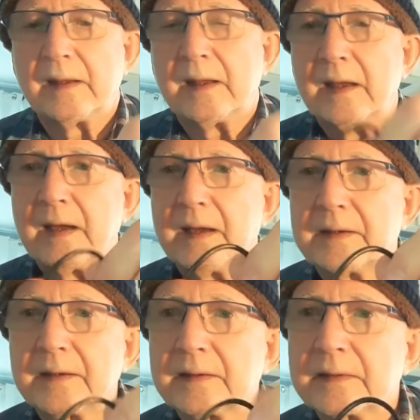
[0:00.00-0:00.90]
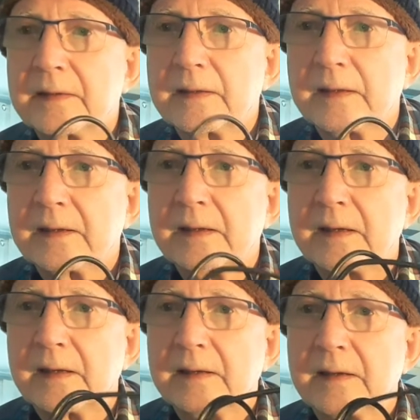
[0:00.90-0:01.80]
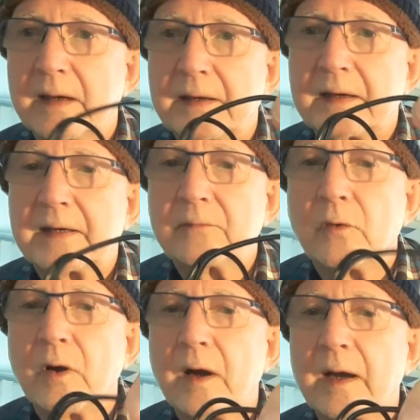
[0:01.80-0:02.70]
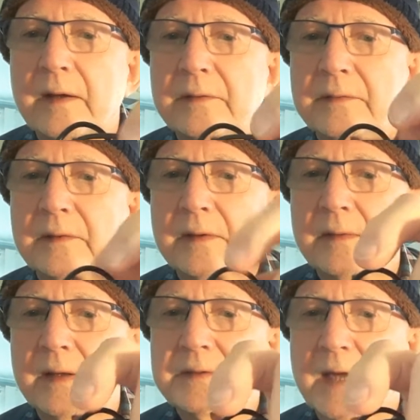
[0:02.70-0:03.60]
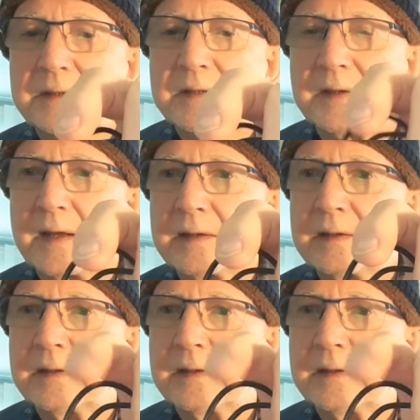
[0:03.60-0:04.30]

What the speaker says: And a negative wire attached to that